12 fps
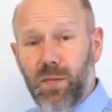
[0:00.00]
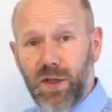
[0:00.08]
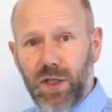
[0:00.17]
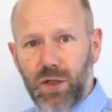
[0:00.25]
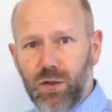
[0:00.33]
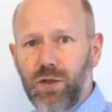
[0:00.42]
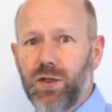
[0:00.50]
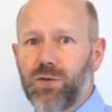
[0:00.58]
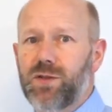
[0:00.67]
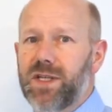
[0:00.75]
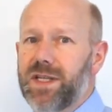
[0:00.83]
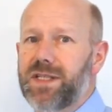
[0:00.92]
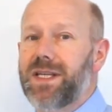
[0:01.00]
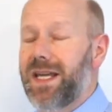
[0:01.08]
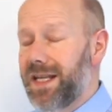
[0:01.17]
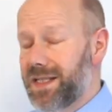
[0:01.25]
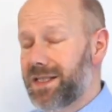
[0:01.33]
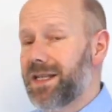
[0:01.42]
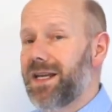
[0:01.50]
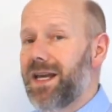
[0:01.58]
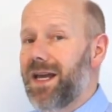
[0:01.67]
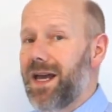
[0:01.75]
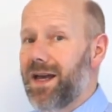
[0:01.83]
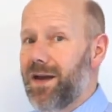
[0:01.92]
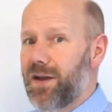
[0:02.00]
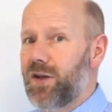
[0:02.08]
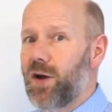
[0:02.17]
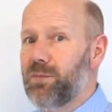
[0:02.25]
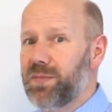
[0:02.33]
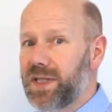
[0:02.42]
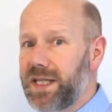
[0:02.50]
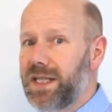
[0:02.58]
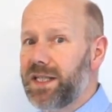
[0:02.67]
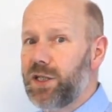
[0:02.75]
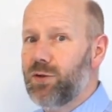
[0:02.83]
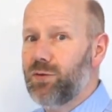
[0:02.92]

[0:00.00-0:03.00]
But the good news is it's uh, completely